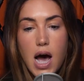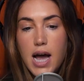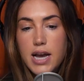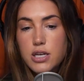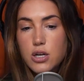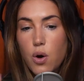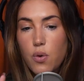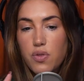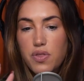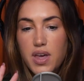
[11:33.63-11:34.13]
I
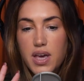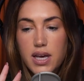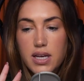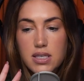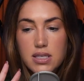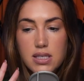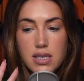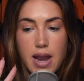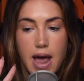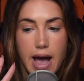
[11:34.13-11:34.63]
don't think
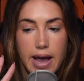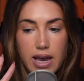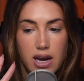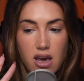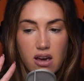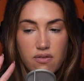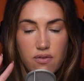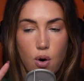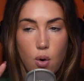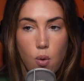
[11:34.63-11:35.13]
it's
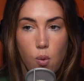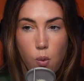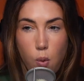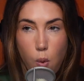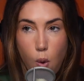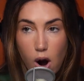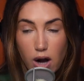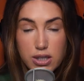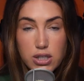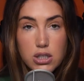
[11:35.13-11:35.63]
negative
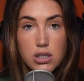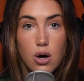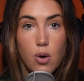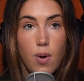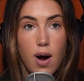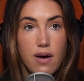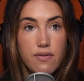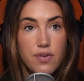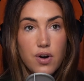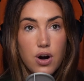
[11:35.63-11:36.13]

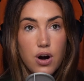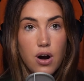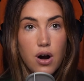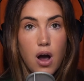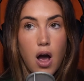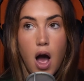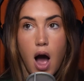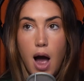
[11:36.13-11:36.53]
whatsoever.